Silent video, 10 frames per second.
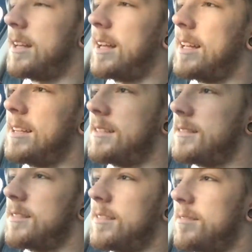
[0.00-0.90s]

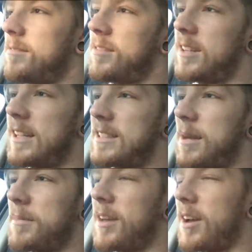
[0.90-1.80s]
And it's
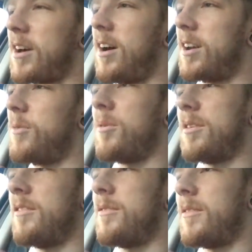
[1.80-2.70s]
something I've kind
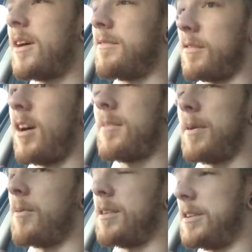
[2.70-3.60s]
of
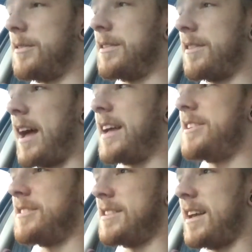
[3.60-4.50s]
been wanting doing for
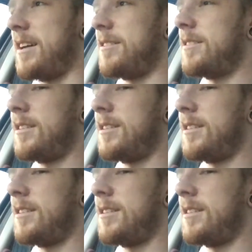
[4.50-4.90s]
ages now,